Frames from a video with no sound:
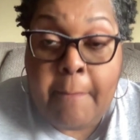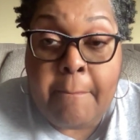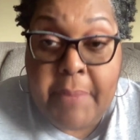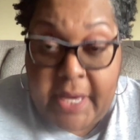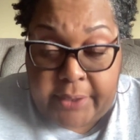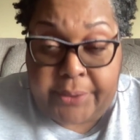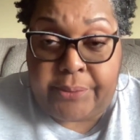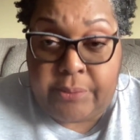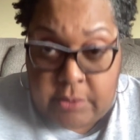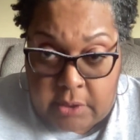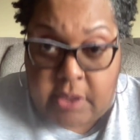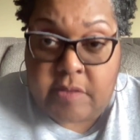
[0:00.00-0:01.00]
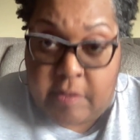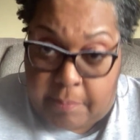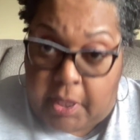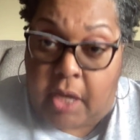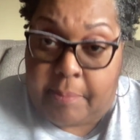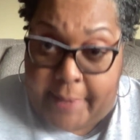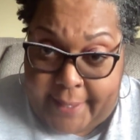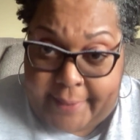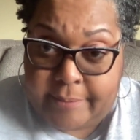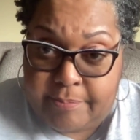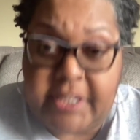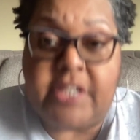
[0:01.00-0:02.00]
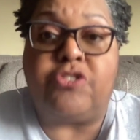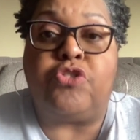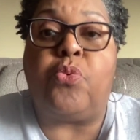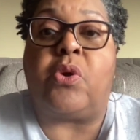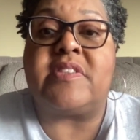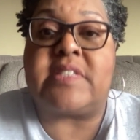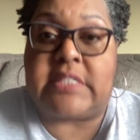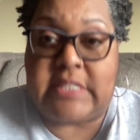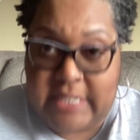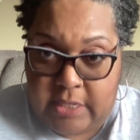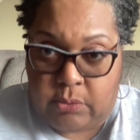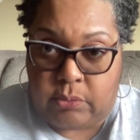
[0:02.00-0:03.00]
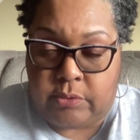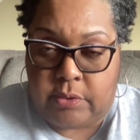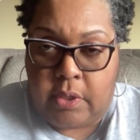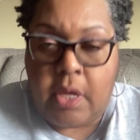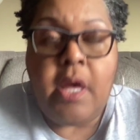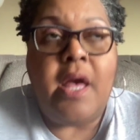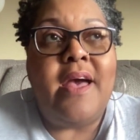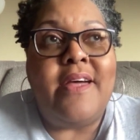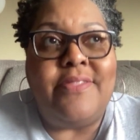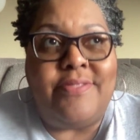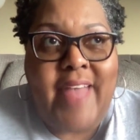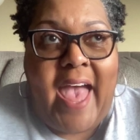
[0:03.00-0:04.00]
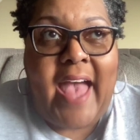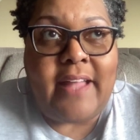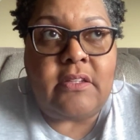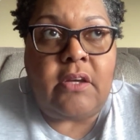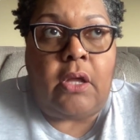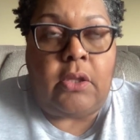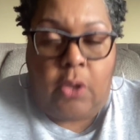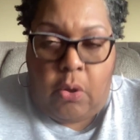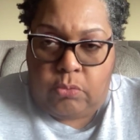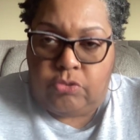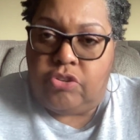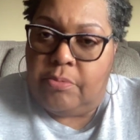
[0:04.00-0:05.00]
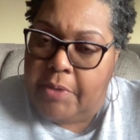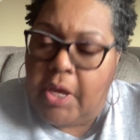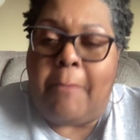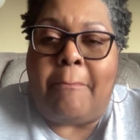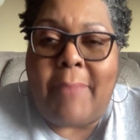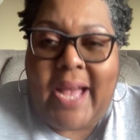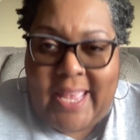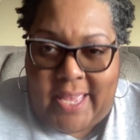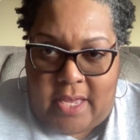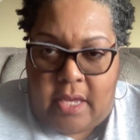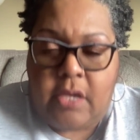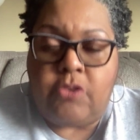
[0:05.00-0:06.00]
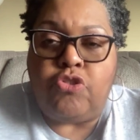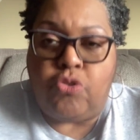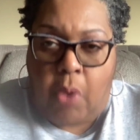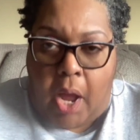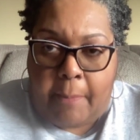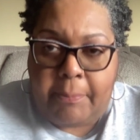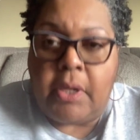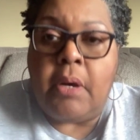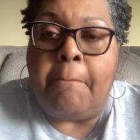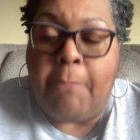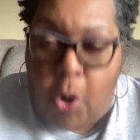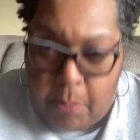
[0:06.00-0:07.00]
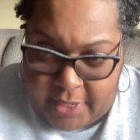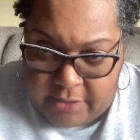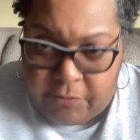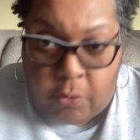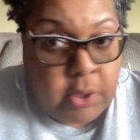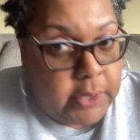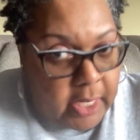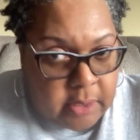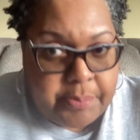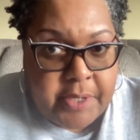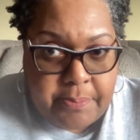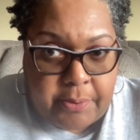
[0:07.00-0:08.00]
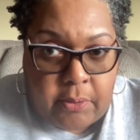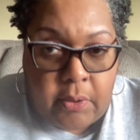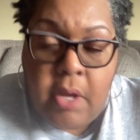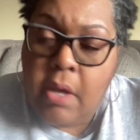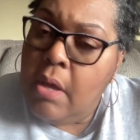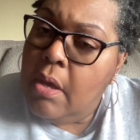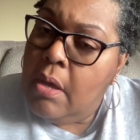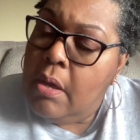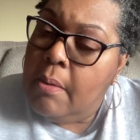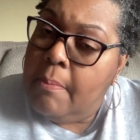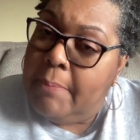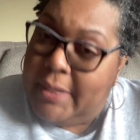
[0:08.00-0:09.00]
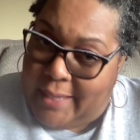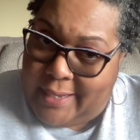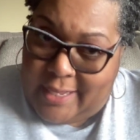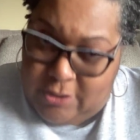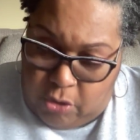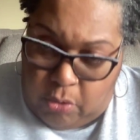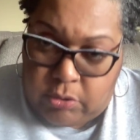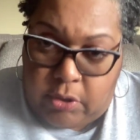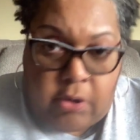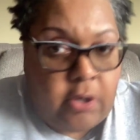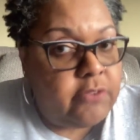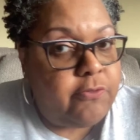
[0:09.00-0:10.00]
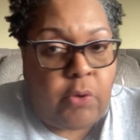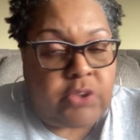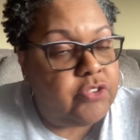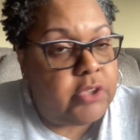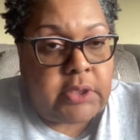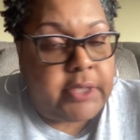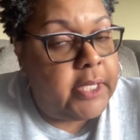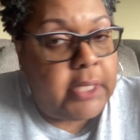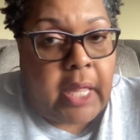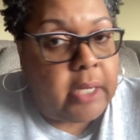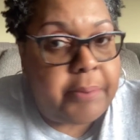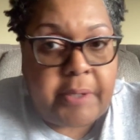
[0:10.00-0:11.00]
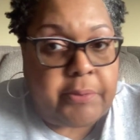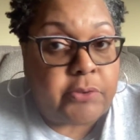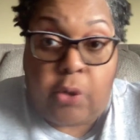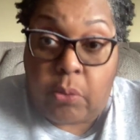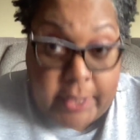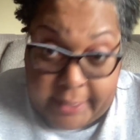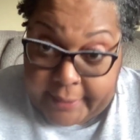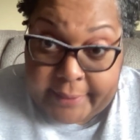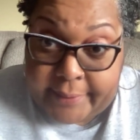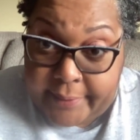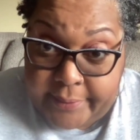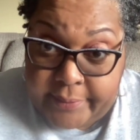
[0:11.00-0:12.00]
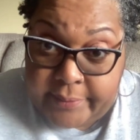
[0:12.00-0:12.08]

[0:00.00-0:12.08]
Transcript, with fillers: Better than a Ziploc bag because you are sealed. That alone should be a mic drop moment for a lot of people. But like I told her, unfortunately, a lot of people don't get it.